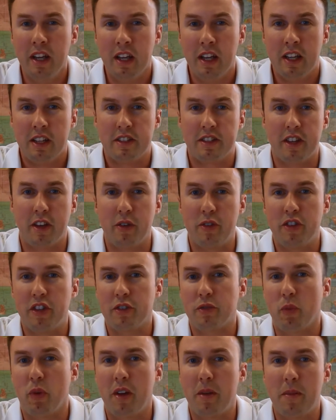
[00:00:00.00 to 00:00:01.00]
So
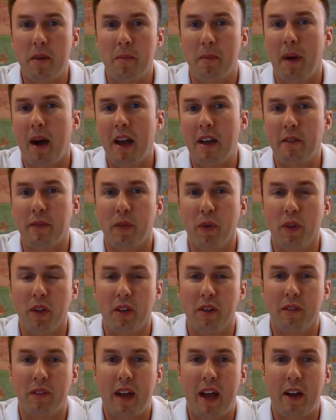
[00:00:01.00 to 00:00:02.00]
just want to be mindful
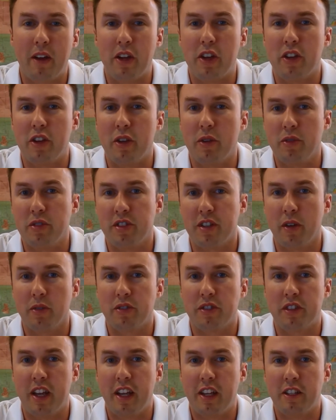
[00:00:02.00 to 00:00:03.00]
of how you use
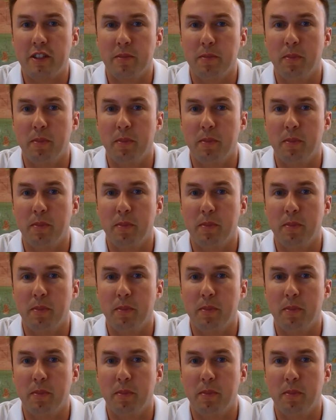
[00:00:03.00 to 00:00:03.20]
those days,